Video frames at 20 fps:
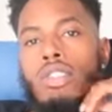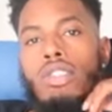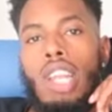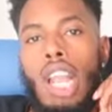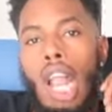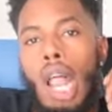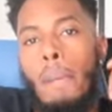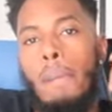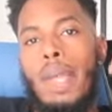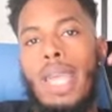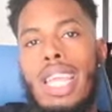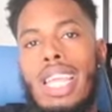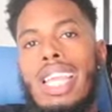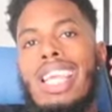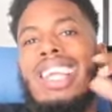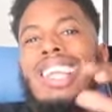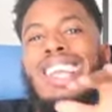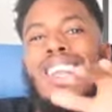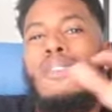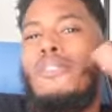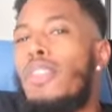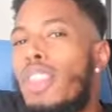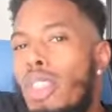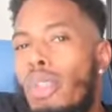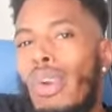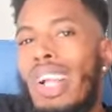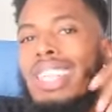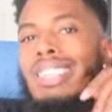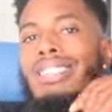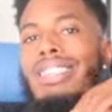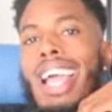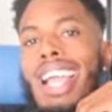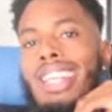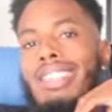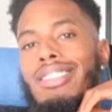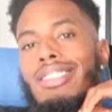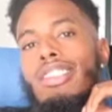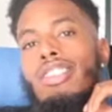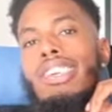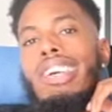You know what I mean? 3
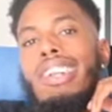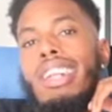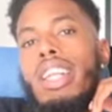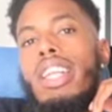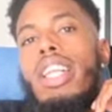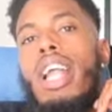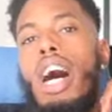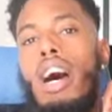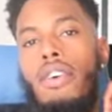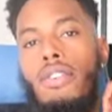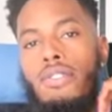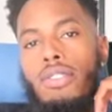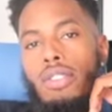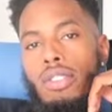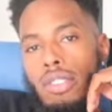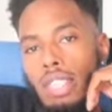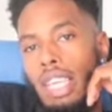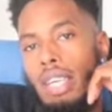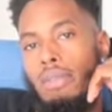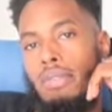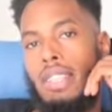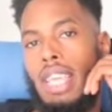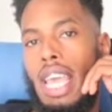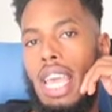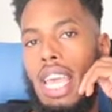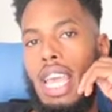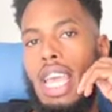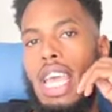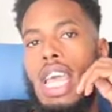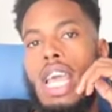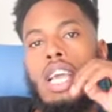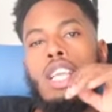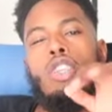seconds is good enough. You see what I'm saying?